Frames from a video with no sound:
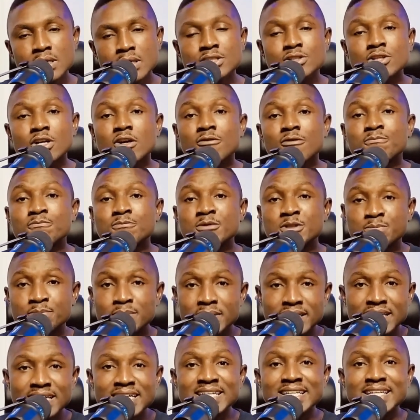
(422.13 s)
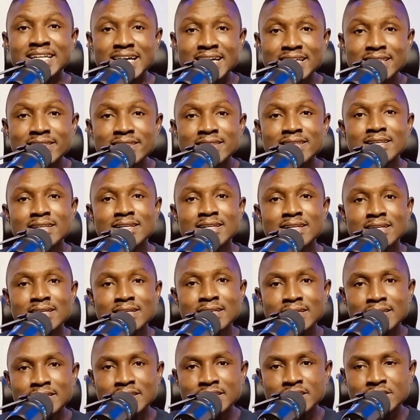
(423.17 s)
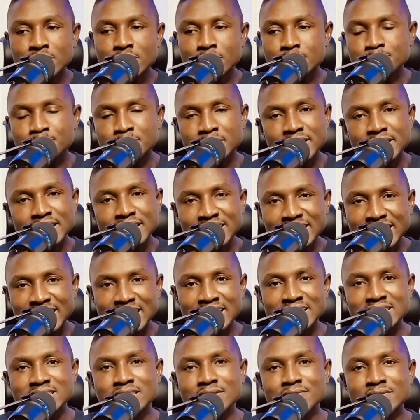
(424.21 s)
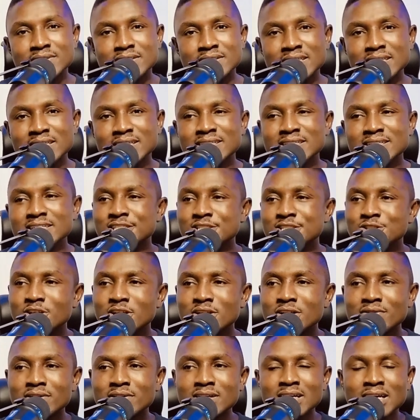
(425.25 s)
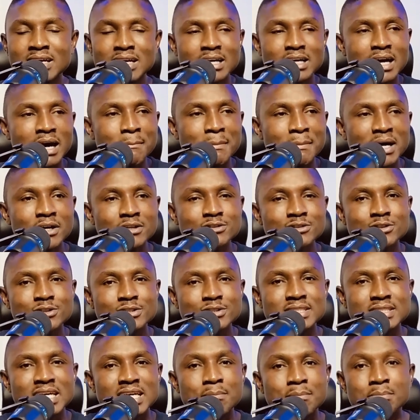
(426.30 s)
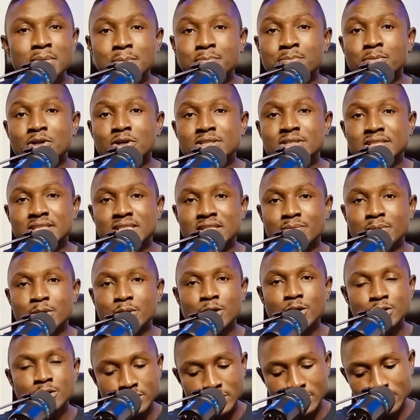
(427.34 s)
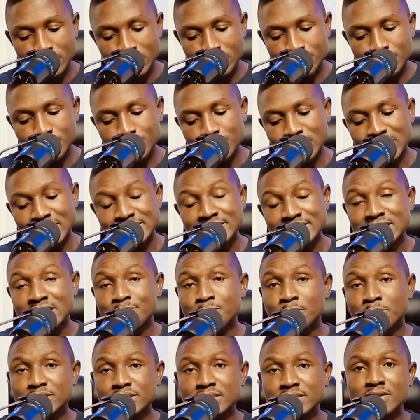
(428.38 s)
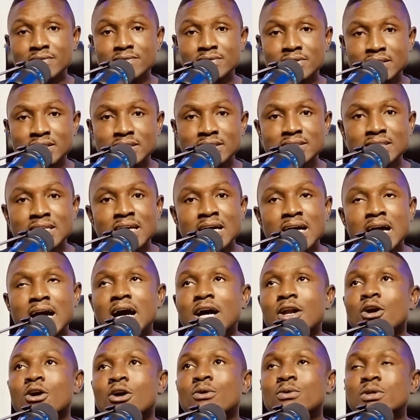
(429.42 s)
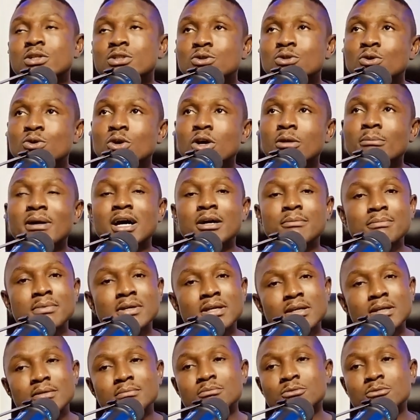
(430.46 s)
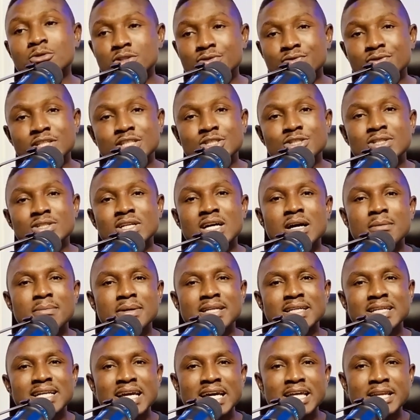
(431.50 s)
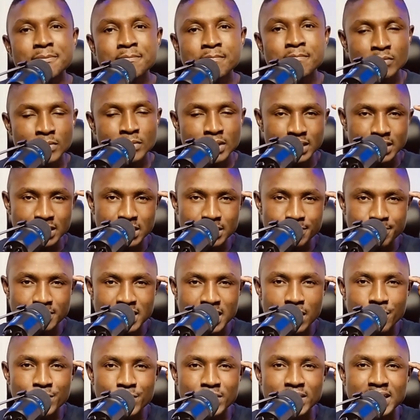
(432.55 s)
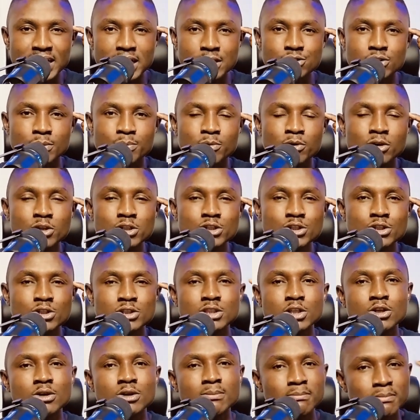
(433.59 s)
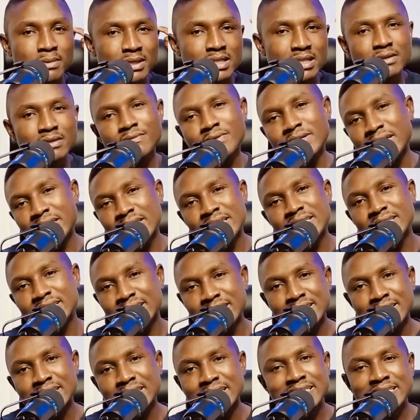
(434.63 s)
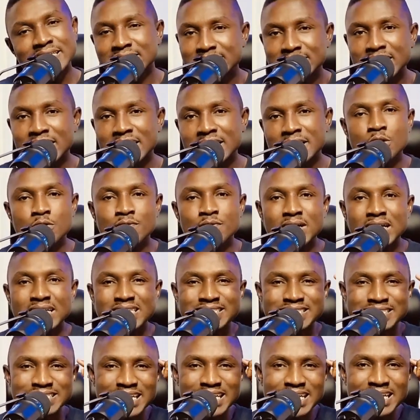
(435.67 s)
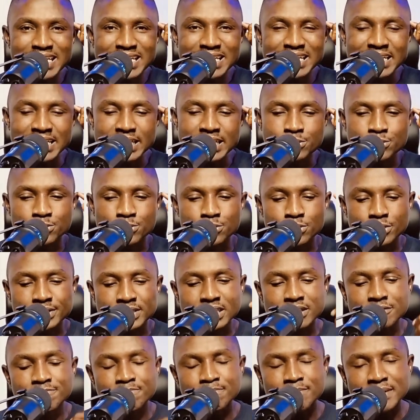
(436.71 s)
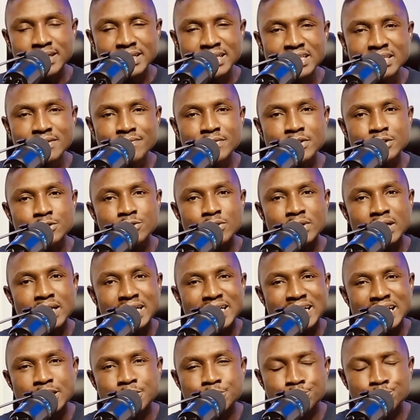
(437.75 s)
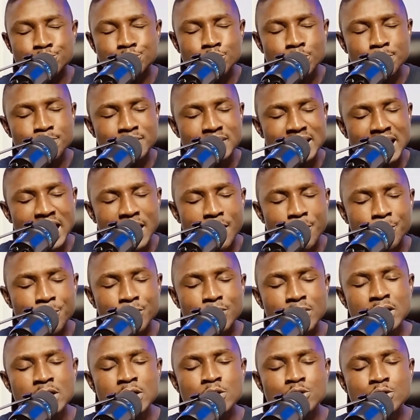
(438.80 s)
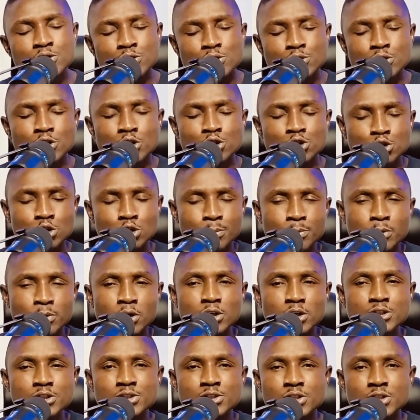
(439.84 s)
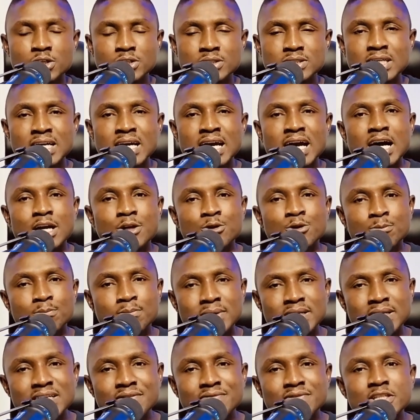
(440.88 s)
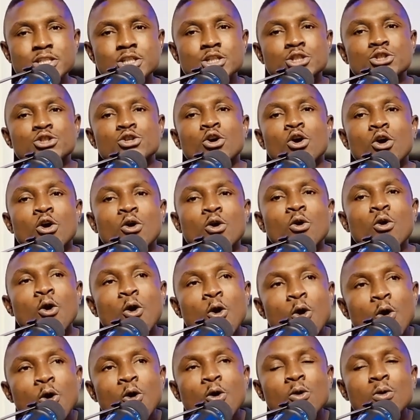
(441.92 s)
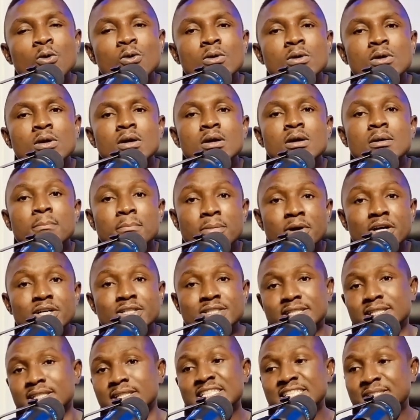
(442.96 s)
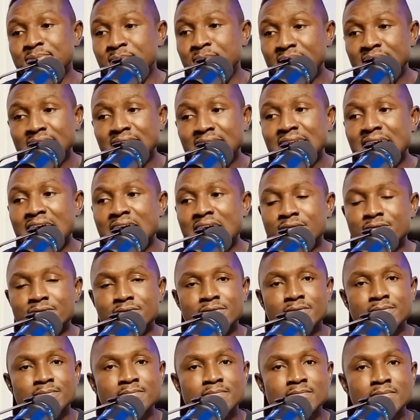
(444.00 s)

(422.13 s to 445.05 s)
Instead of speaking death, instead of speaking negativity, this is not even about just saying be positive, because a lot of people can say positive things and always go about being motivational, but then deep down in their subconscious, they don't believe anything that they say. If you are saying it to yourself, believe it so that it can drop down to your subconscious and you believe this is your whole person. Speak life.